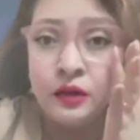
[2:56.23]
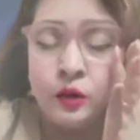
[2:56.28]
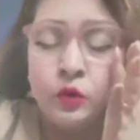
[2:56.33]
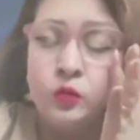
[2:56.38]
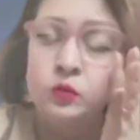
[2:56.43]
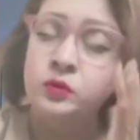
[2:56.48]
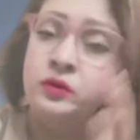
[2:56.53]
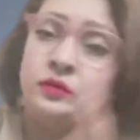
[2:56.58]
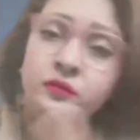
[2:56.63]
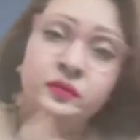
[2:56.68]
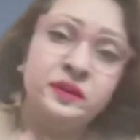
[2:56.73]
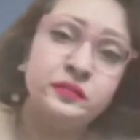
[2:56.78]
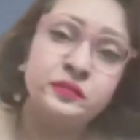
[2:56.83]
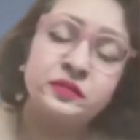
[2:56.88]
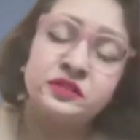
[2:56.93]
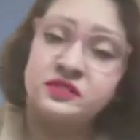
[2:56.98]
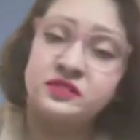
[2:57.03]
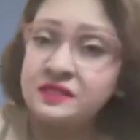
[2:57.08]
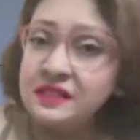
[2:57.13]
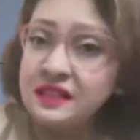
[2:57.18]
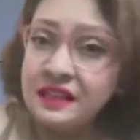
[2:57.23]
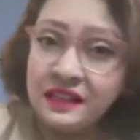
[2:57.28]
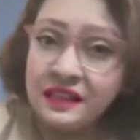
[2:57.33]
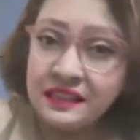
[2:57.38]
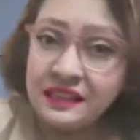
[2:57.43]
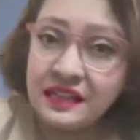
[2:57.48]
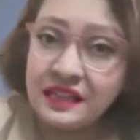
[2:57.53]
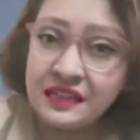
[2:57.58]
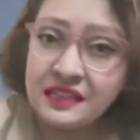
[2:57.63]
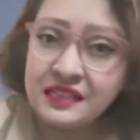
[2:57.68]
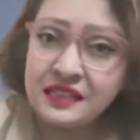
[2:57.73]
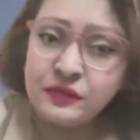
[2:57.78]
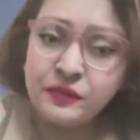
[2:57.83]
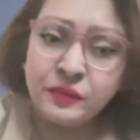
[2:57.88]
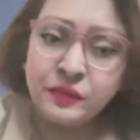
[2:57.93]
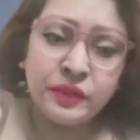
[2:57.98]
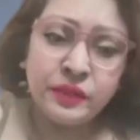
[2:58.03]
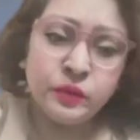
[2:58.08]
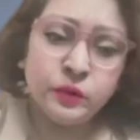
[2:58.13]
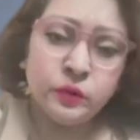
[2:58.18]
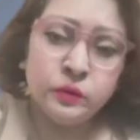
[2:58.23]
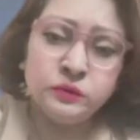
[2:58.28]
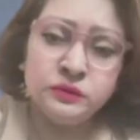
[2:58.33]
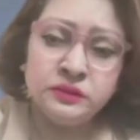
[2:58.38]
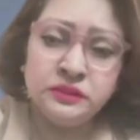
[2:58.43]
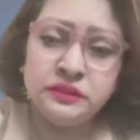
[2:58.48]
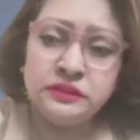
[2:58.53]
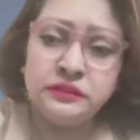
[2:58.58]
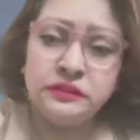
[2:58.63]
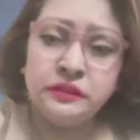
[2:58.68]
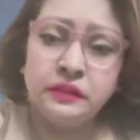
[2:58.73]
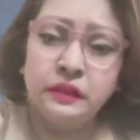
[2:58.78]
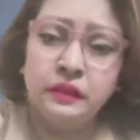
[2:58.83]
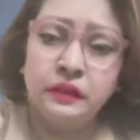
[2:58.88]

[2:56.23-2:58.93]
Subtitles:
Who would be a person like that? Somebody who's